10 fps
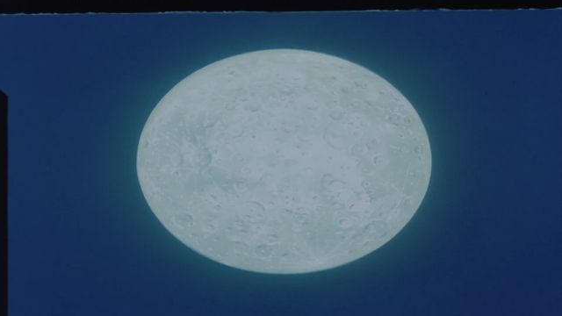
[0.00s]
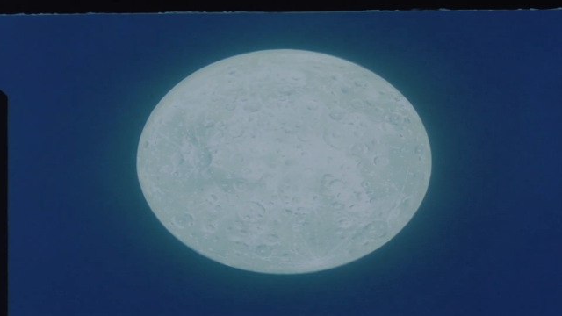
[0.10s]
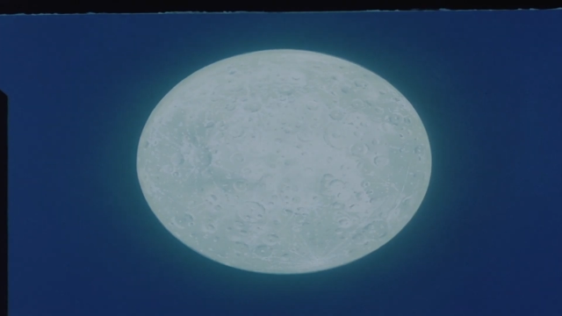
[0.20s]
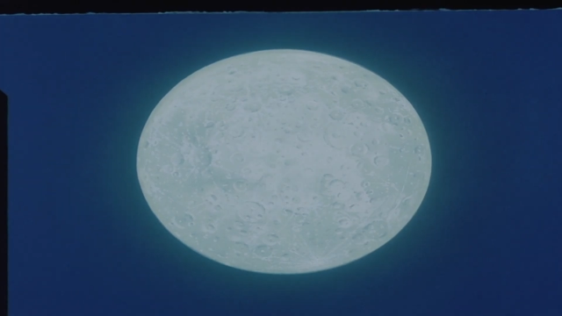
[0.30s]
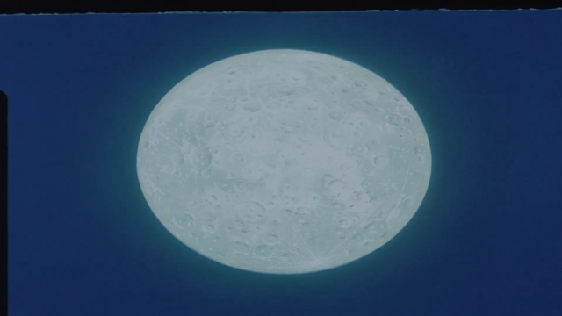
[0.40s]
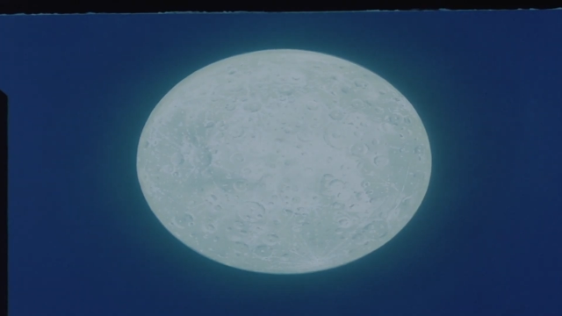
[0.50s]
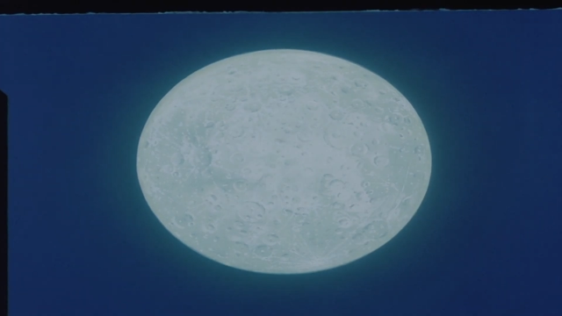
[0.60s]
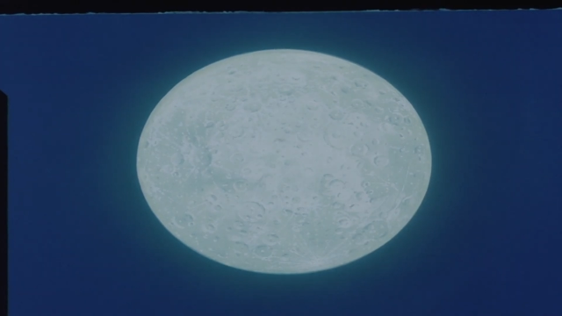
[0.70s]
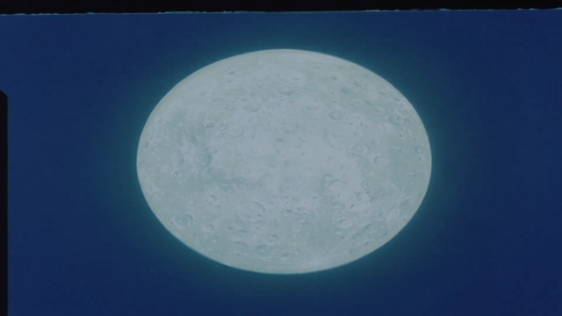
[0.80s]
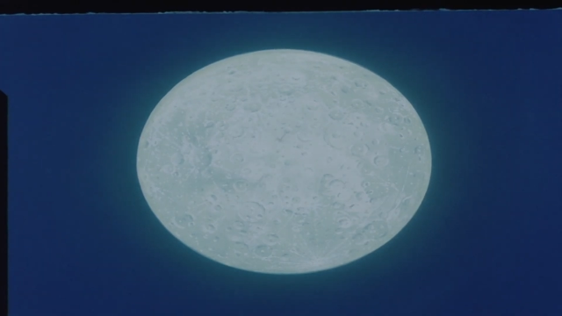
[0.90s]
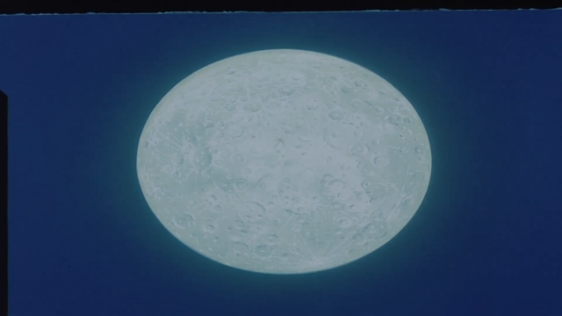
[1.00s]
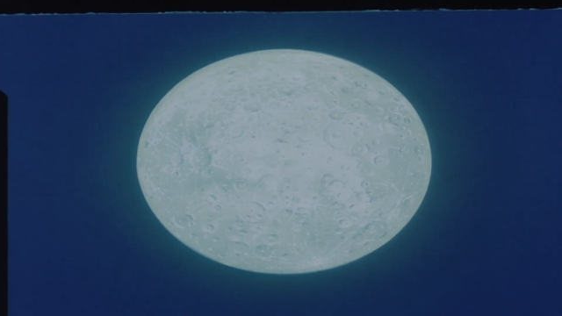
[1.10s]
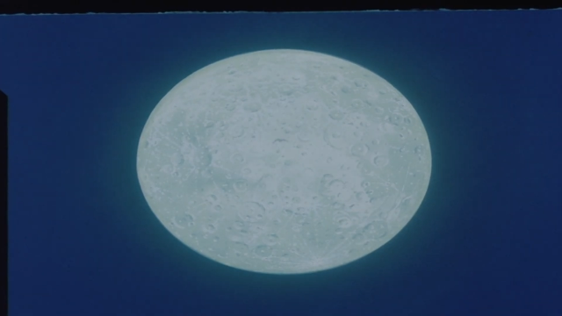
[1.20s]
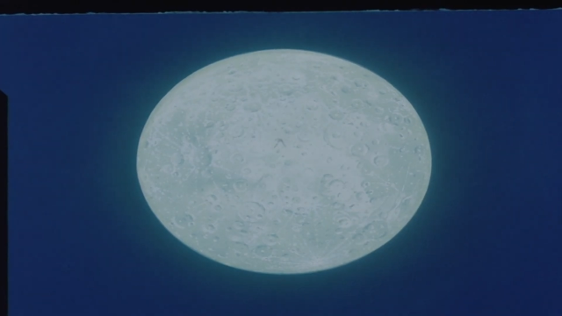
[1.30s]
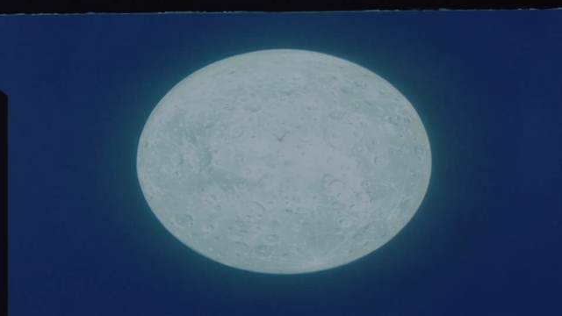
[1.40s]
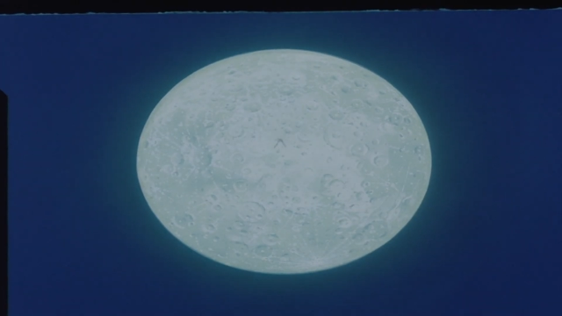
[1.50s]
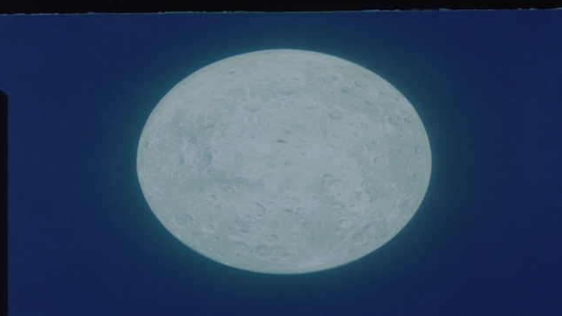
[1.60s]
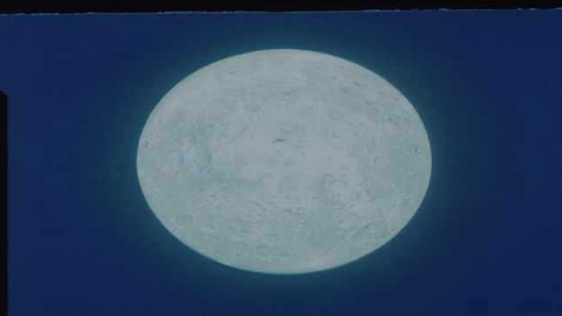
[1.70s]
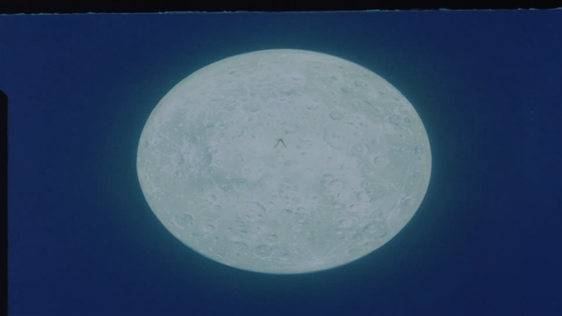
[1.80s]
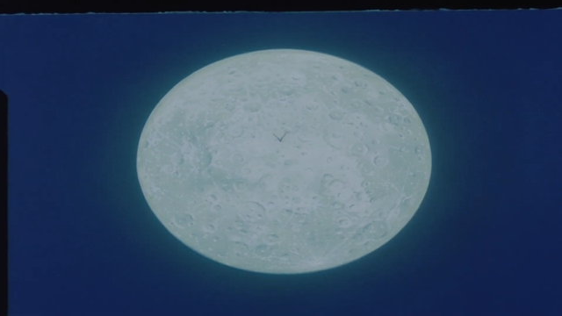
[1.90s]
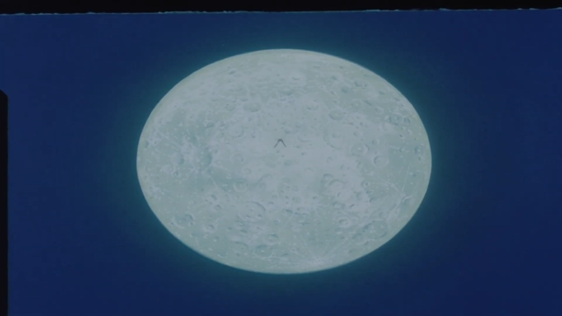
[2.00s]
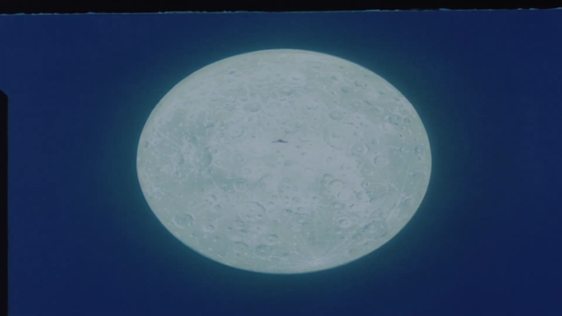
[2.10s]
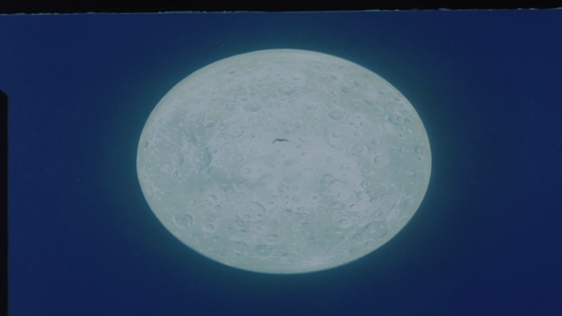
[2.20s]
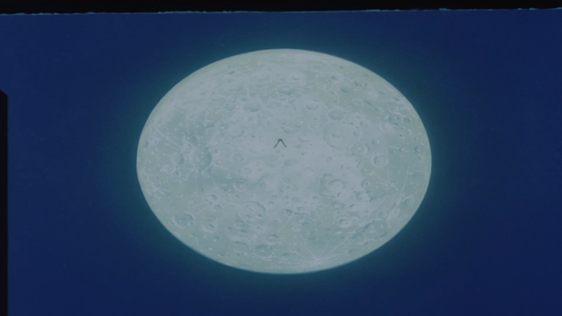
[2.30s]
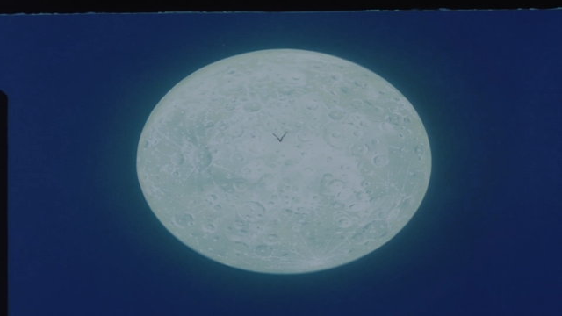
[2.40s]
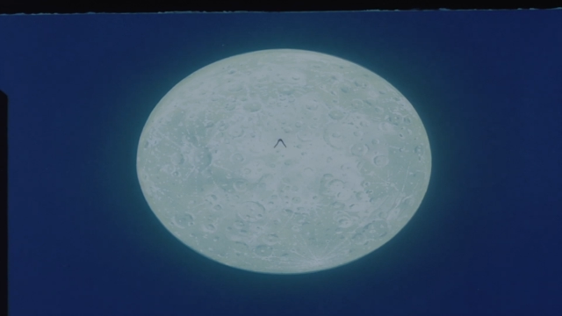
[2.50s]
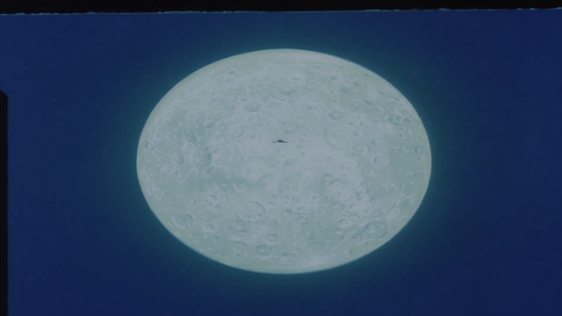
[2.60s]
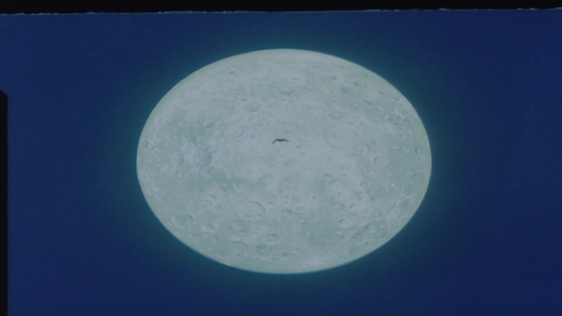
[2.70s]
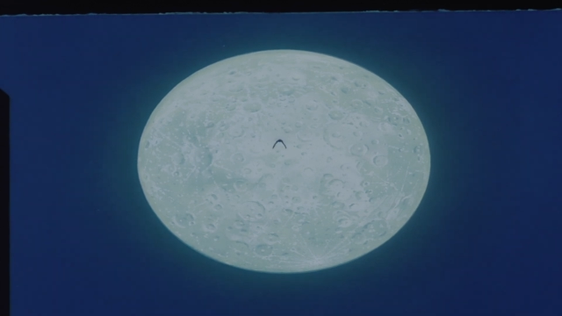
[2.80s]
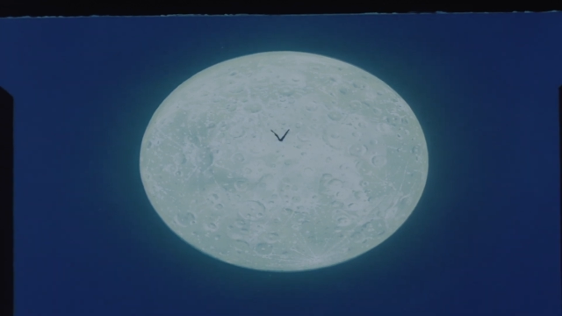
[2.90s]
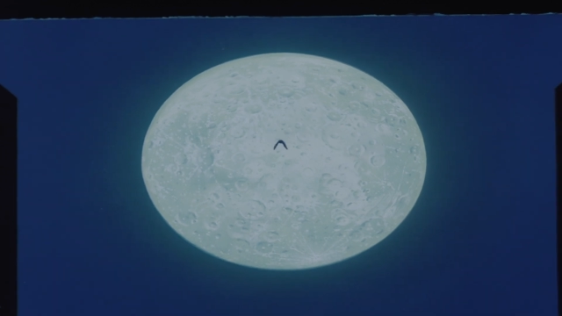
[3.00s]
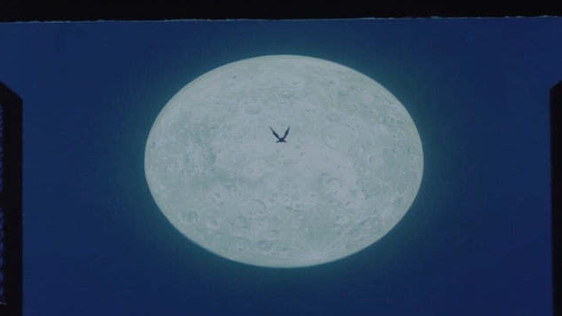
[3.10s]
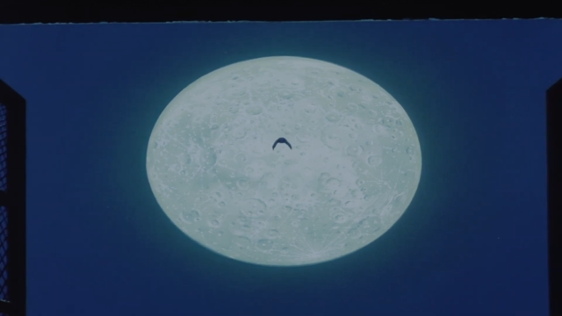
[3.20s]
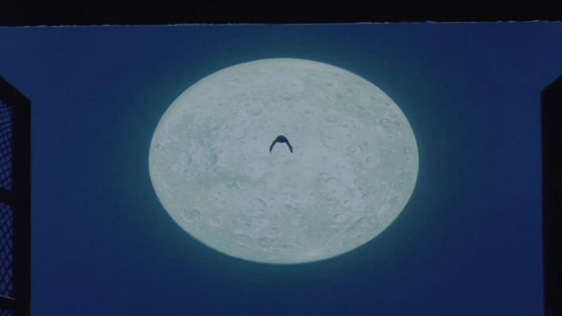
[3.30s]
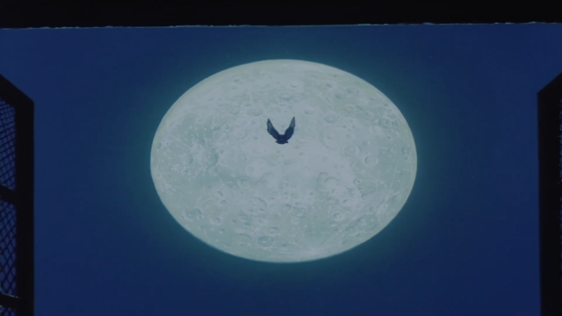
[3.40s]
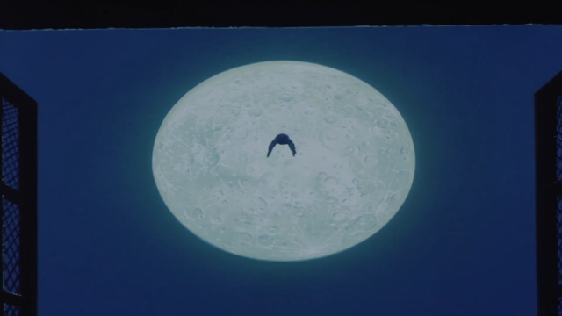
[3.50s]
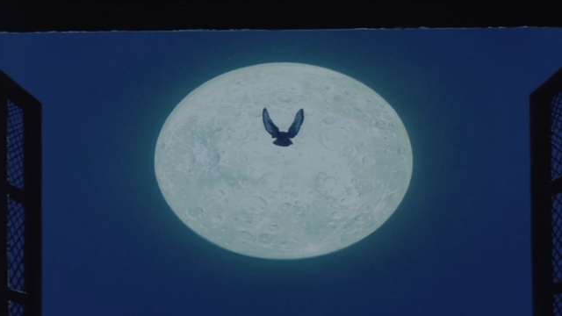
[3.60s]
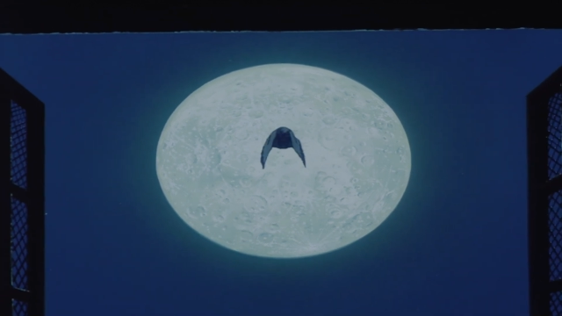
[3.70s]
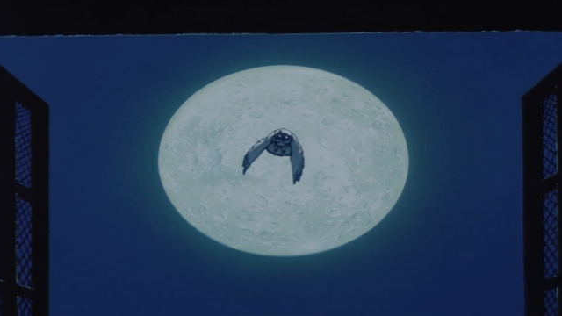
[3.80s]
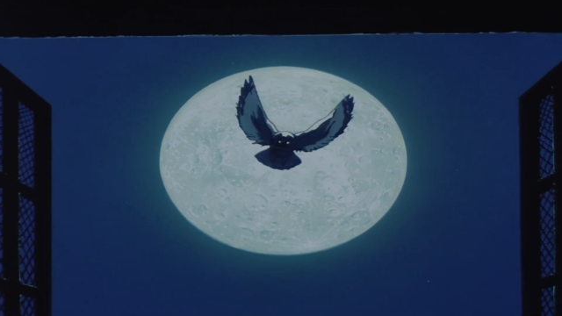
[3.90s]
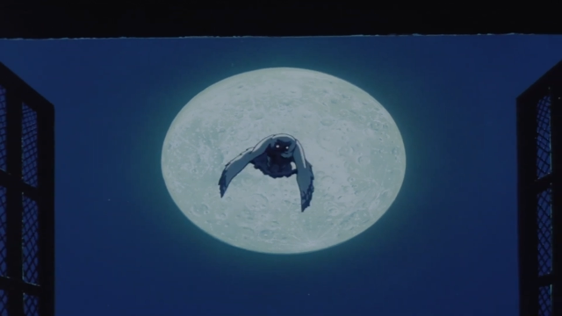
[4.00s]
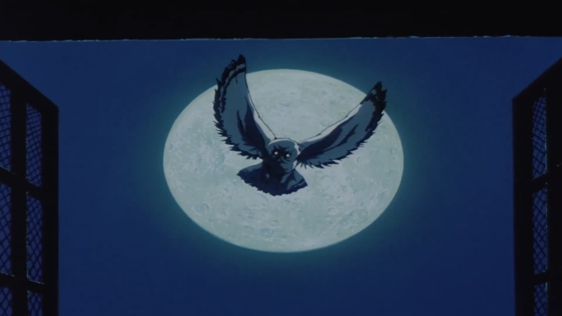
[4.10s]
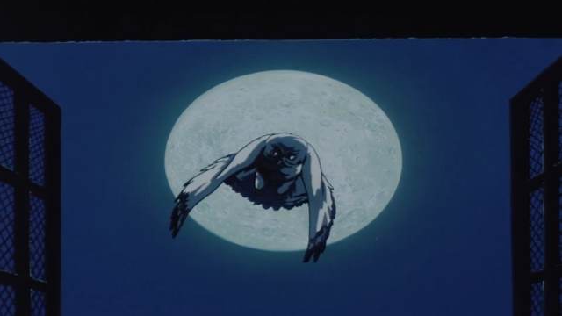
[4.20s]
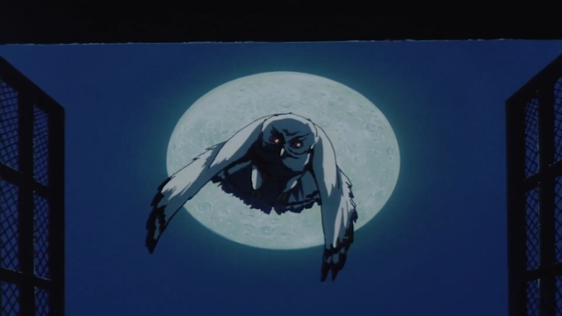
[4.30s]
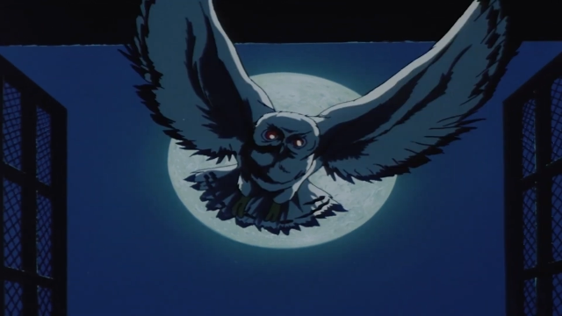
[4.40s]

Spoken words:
[unreadable: no face in view]